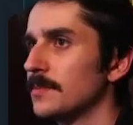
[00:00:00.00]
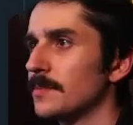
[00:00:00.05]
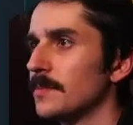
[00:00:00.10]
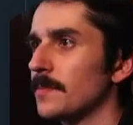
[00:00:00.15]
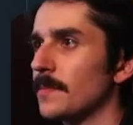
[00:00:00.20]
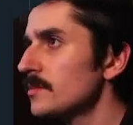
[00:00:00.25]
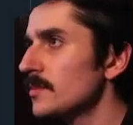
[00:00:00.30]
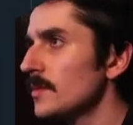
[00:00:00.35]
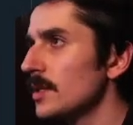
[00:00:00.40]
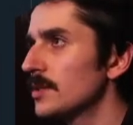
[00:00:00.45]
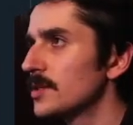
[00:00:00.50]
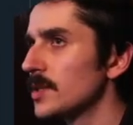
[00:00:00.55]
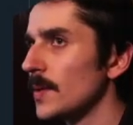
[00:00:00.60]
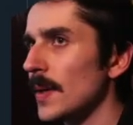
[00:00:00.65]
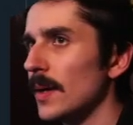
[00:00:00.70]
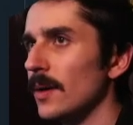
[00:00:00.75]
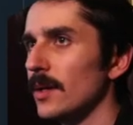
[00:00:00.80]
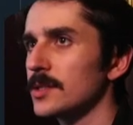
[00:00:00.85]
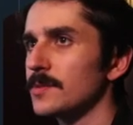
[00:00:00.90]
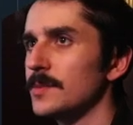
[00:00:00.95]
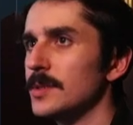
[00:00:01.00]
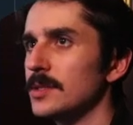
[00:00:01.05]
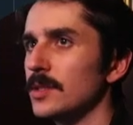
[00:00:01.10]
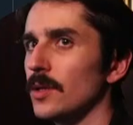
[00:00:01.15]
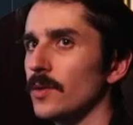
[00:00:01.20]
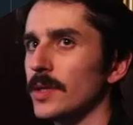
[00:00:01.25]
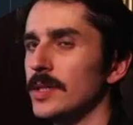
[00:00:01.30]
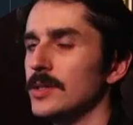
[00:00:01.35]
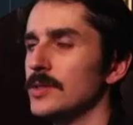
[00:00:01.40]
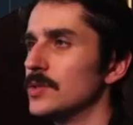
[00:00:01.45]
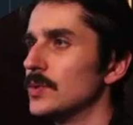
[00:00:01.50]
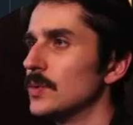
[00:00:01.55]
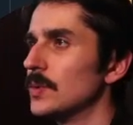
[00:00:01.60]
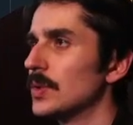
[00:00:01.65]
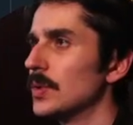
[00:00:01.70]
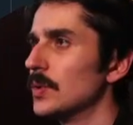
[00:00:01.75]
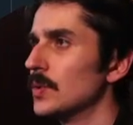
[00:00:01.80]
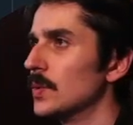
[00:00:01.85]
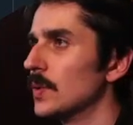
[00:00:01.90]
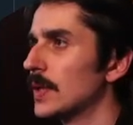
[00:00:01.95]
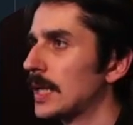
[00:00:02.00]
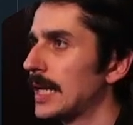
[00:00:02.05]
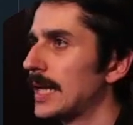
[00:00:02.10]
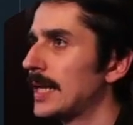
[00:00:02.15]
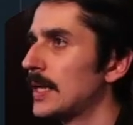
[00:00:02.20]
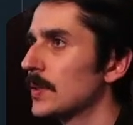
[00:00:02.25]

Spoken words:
So it asked me to log into Google Cloud.